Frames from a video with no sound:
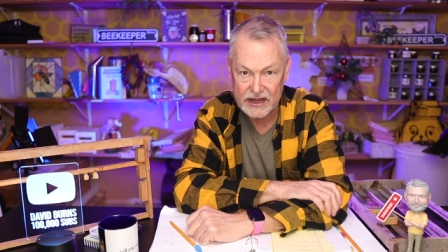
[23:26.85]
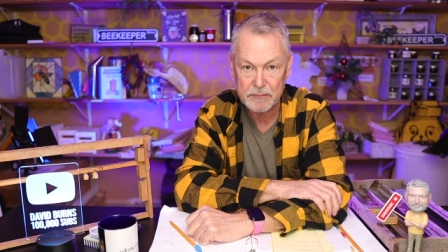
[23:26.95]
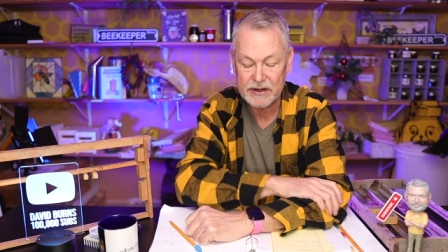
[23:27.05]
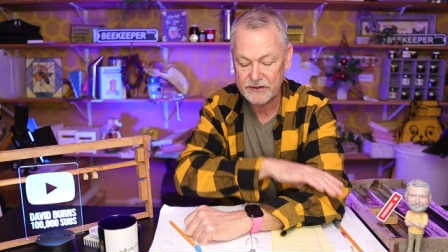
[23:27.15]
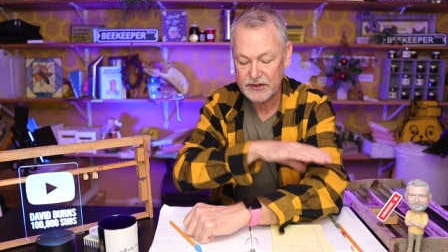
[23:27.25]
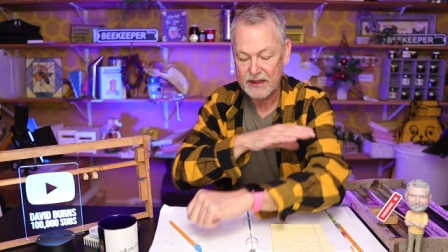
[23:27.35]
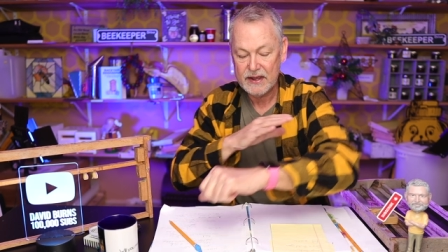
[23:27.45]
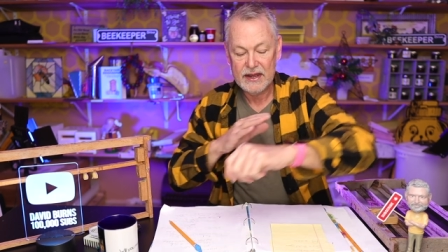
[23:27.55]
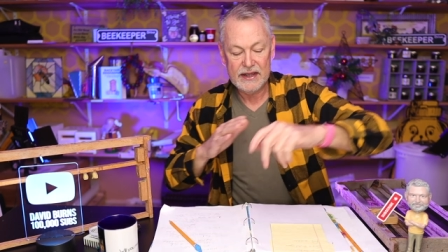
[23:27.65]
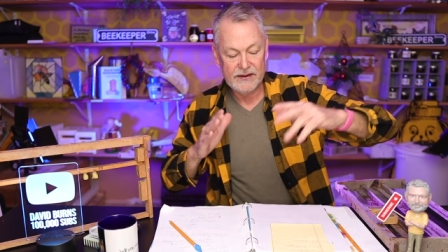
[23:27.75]
I'm gonna,
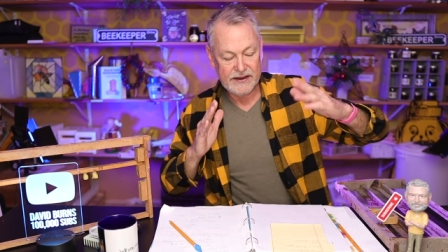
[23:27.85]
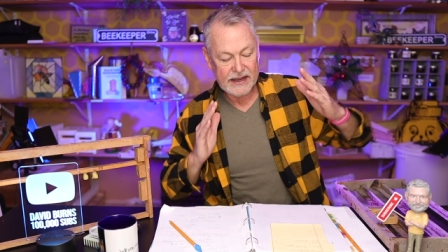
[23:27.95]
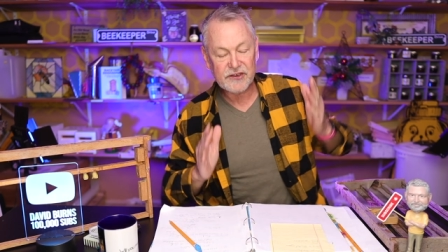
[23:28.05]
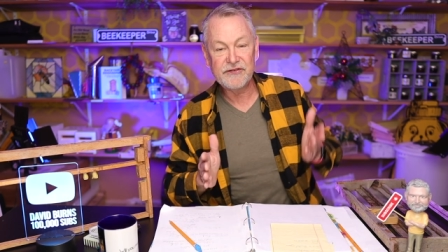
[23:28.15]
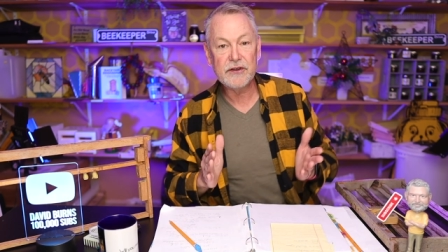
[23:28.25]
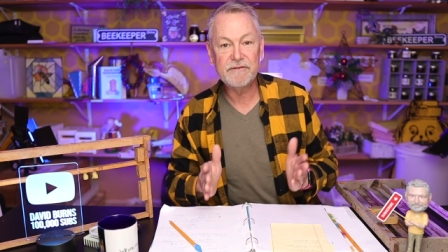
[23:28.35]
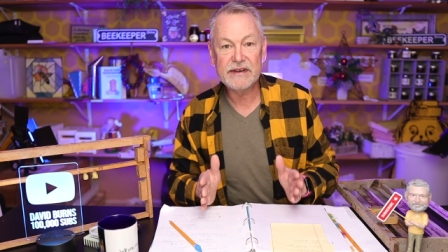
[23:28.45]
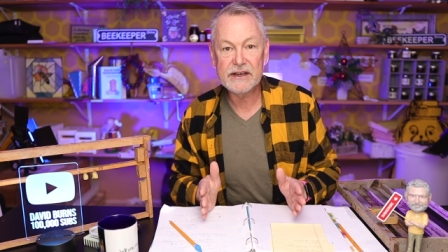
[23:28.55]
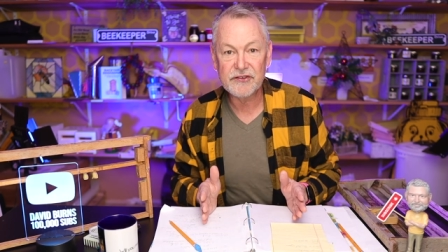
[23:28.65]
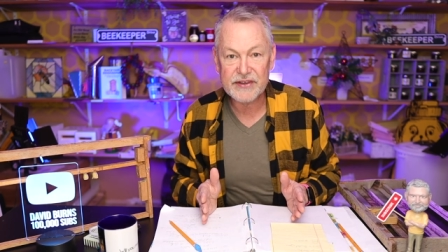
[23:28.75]
in the next few
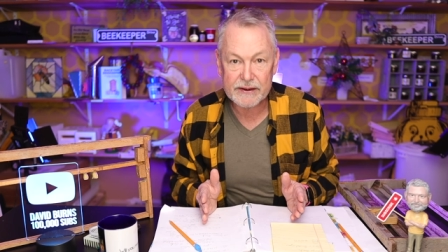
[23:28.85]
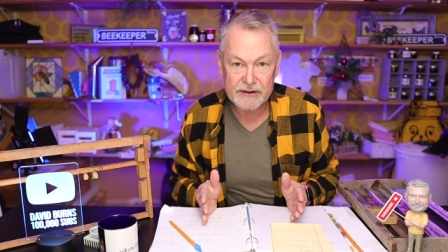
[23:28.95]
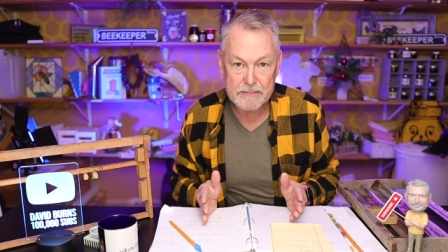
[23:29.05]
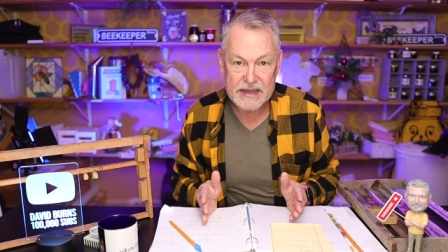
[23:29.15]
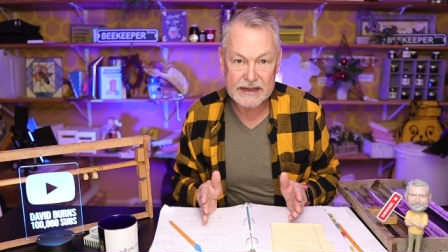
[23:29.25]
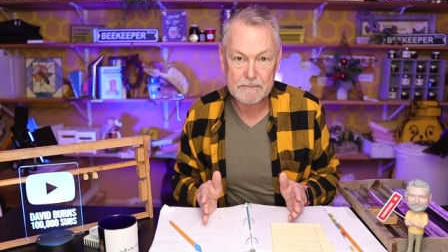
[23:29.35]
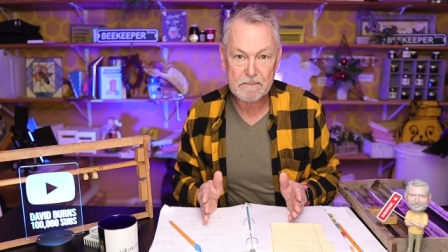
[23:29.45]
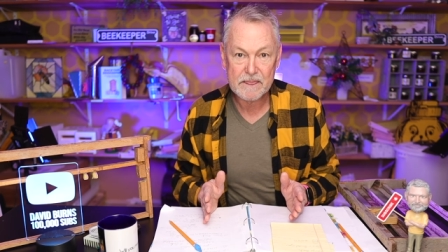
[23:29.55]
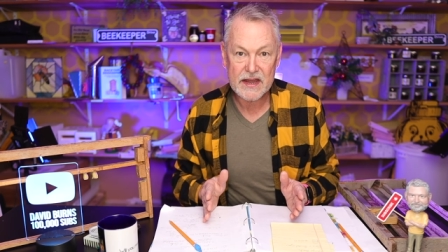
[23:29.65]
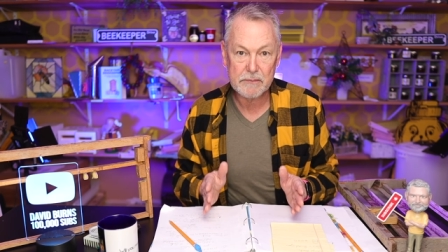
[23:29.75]
videos that I'm gonna make,
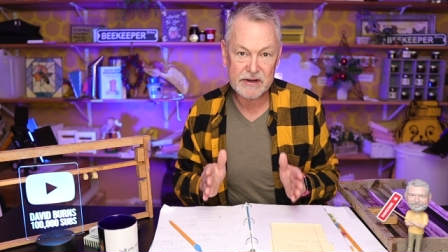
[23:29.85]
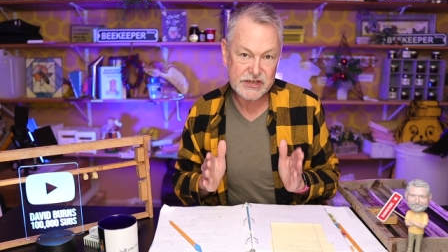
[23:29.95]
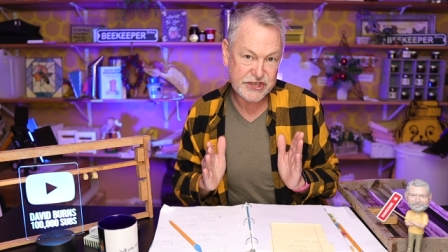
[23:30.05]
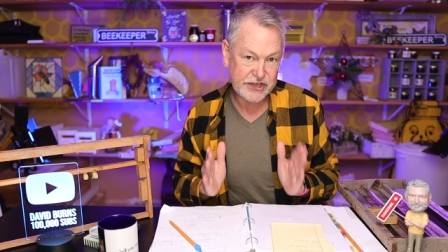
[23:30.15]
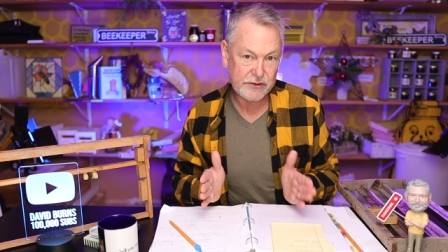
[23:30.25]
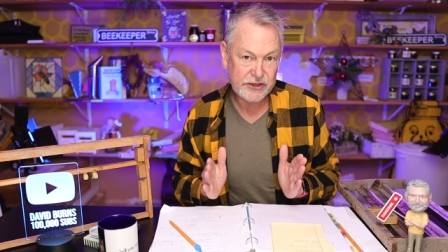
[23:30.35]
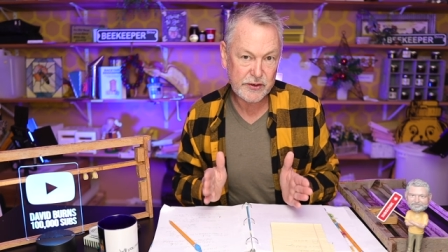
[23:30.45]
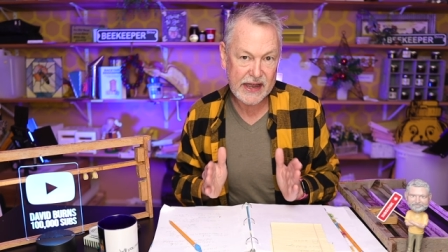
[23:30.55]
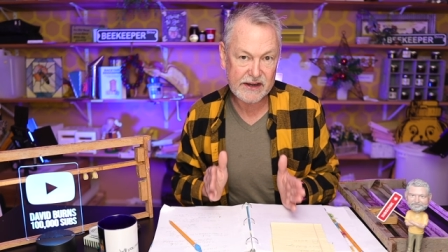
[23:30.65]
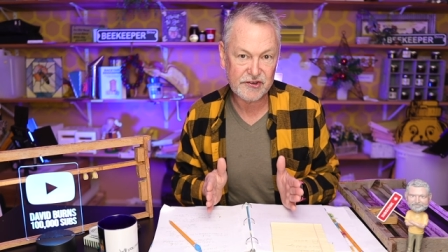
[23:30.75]
I'm gonna show
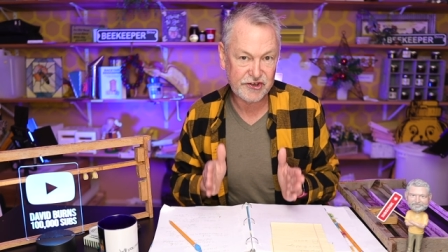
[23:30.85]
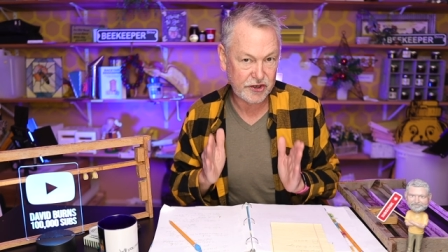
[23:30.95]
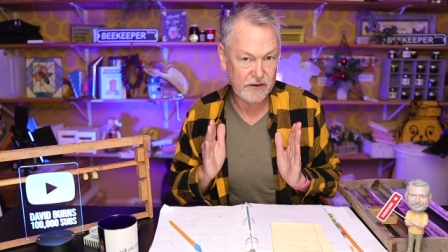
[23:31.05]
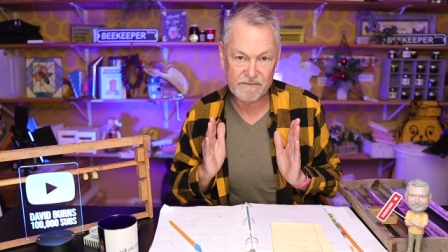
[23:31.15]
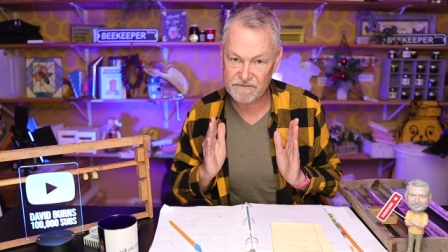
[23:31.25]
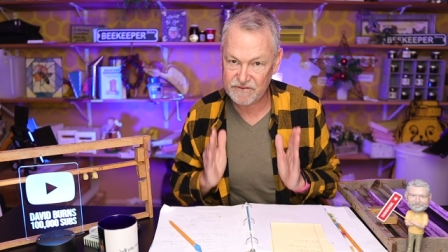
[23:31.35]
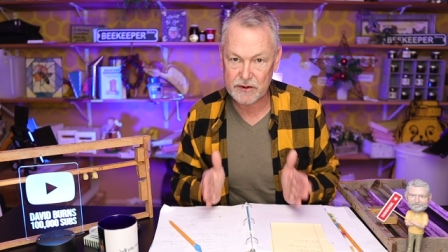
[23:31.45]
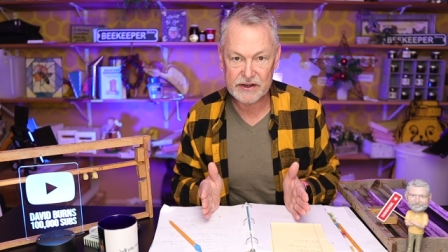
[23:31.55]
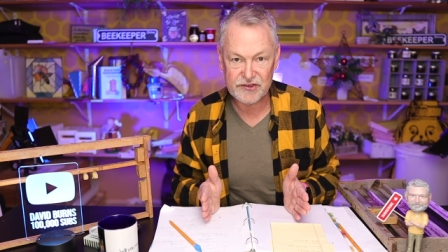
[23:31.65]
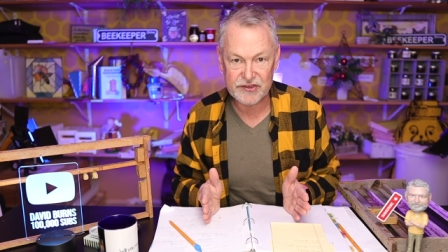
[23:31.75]
you how to start
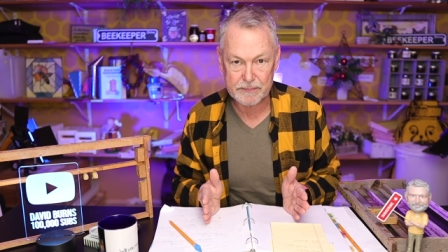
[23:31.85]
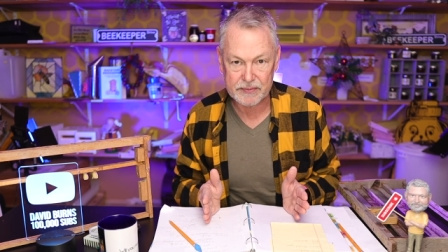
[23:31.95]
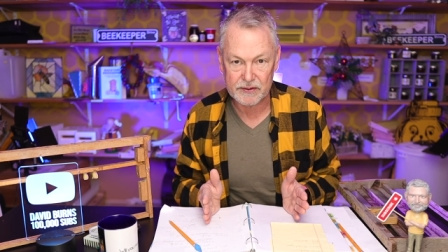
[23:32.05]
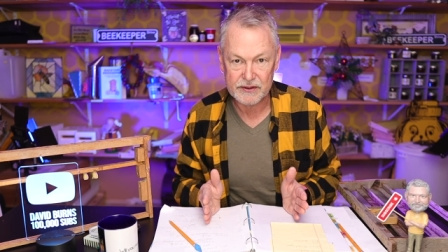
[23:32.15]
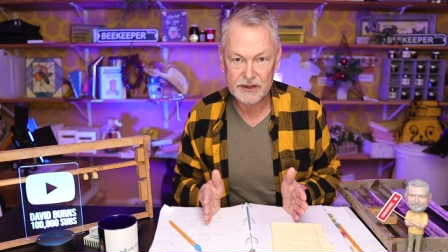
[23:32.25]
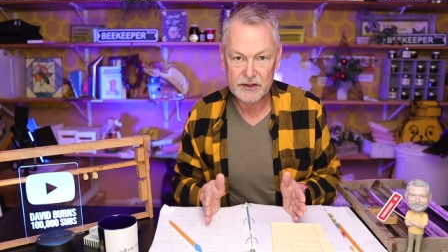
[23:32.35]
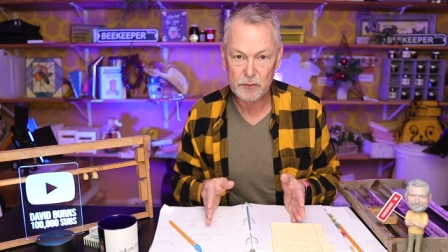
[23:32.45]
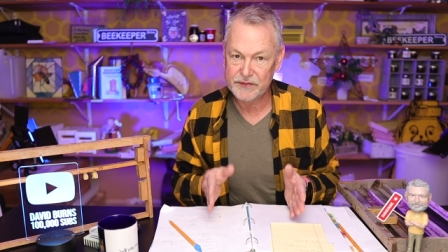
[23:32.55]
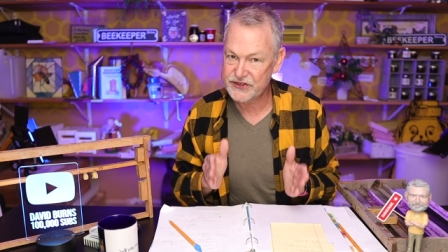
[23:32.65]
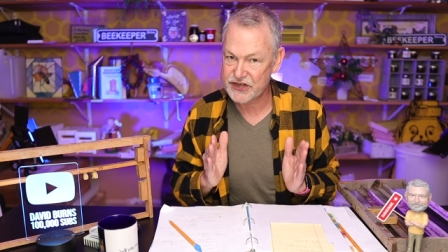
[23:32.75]
very simple
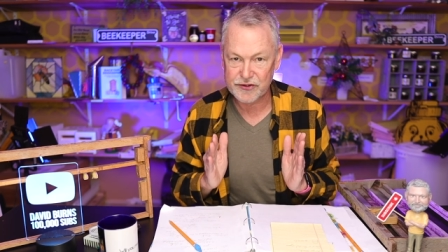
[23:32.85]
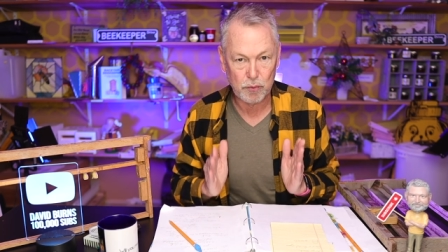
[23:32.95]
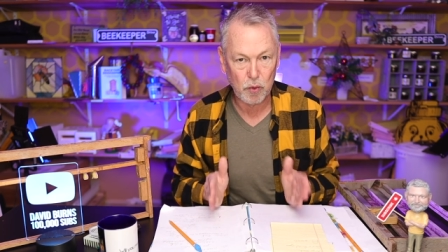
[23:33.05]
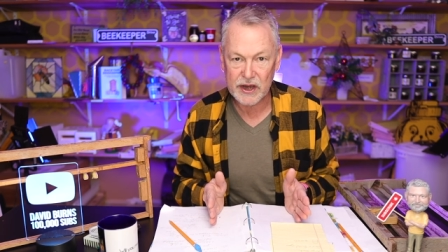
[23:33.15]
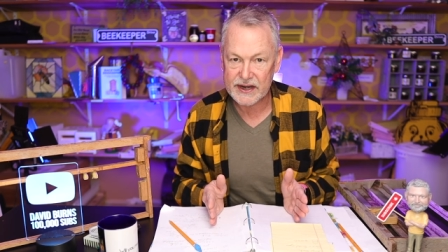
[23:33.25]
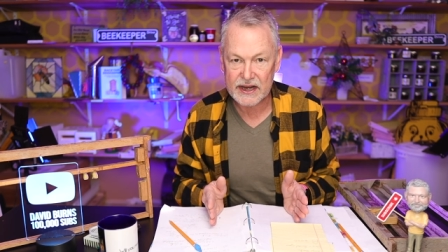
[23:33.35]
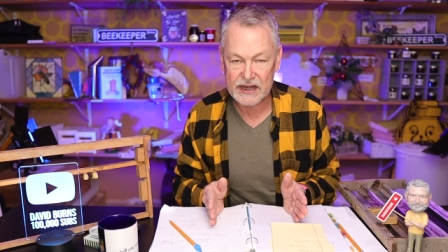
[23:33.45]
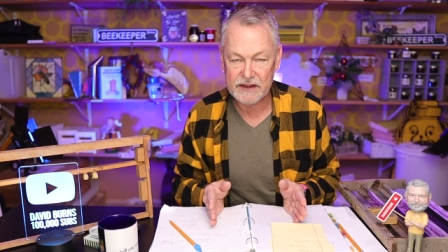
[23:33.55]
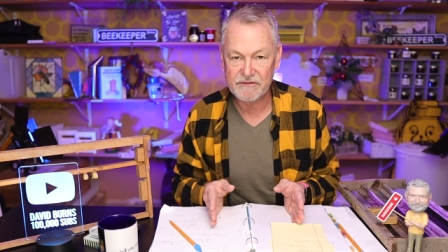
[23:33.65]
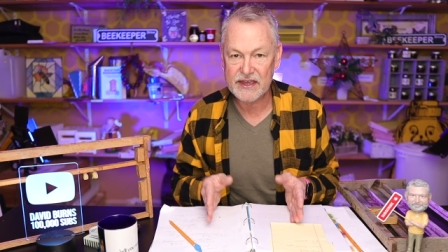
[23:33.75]
with just one
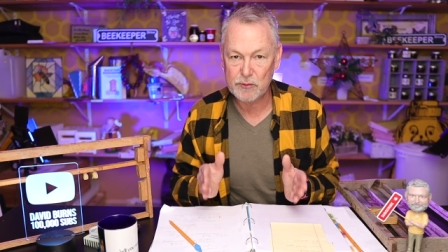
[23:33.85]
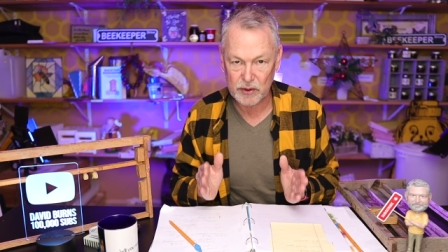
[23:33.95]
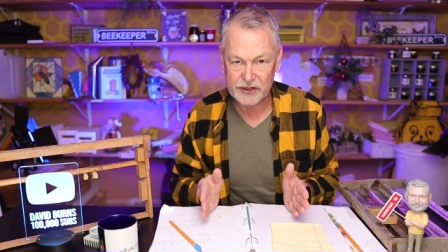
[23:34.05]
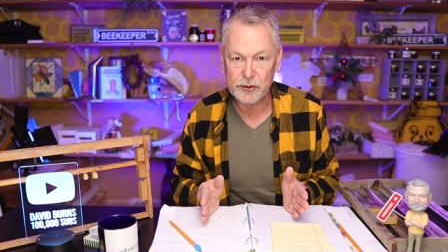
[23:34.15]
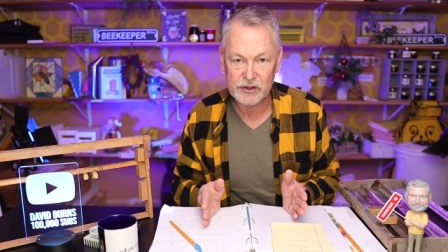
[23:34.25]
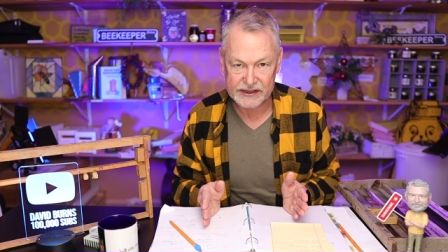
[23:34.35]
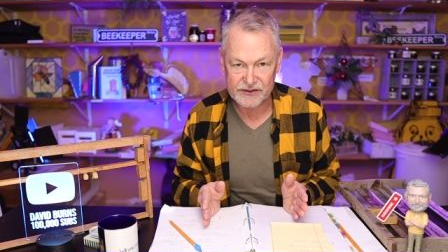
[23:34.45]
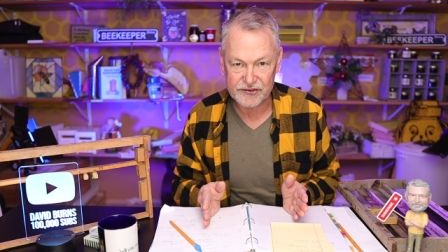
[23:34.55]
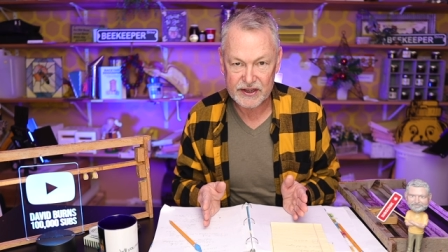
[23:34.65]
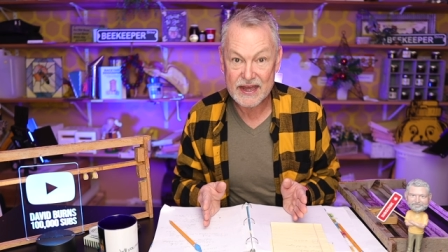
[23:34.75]
hive and one
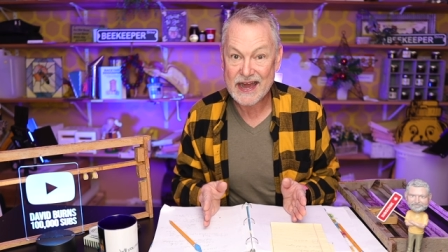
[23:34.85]
nucleus.